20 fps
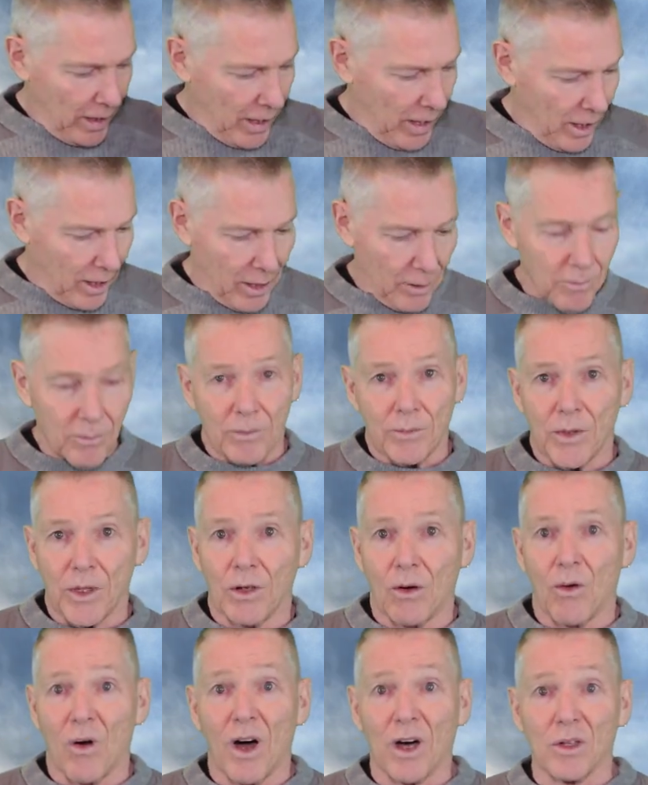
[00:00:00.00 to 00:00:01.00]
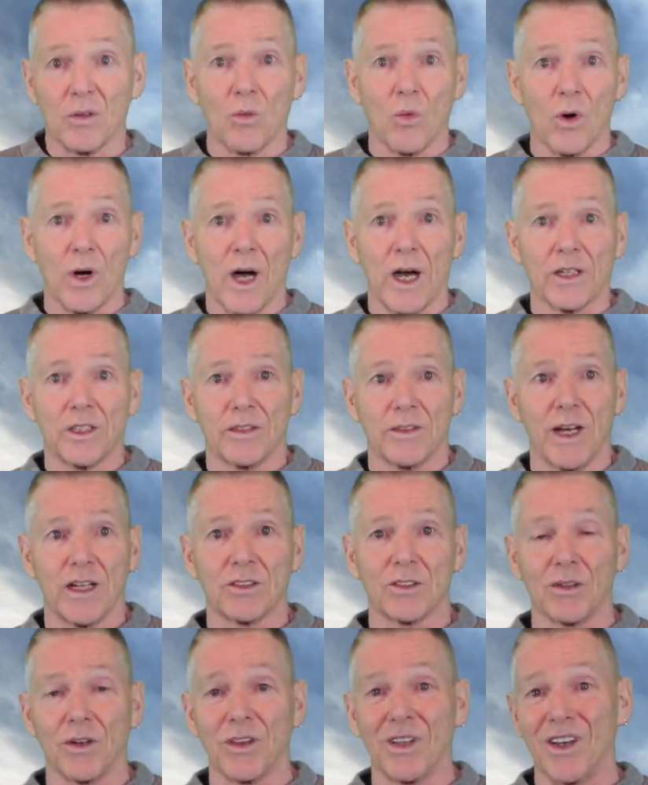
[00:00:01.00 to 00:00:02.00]
um, you know, on watch,
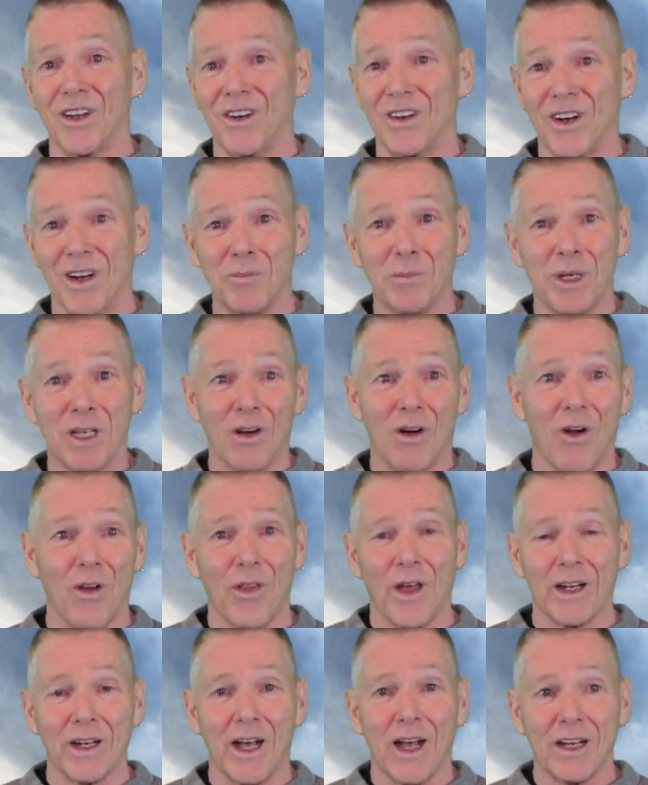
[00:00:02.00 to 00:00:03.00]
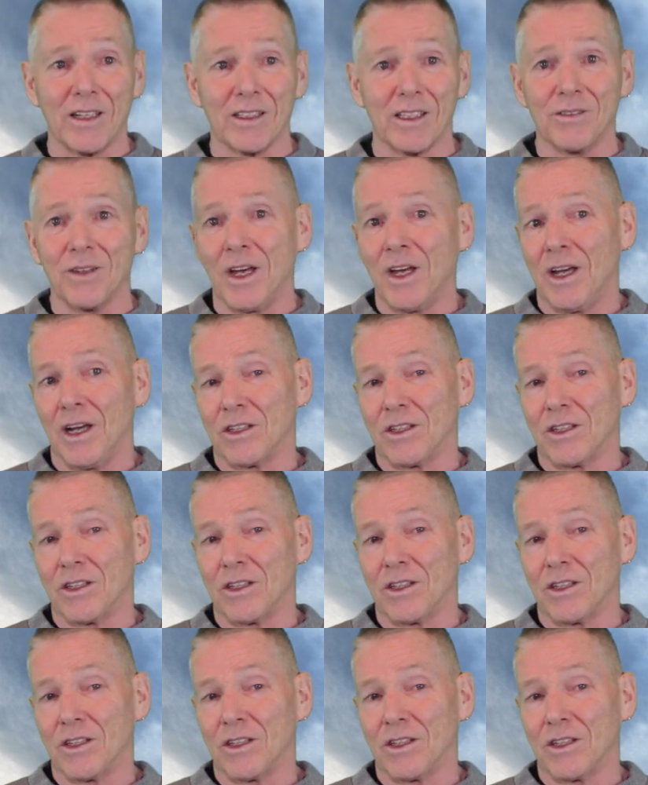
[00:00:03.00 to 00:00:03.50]
that sort of thing, and you're not being all that active.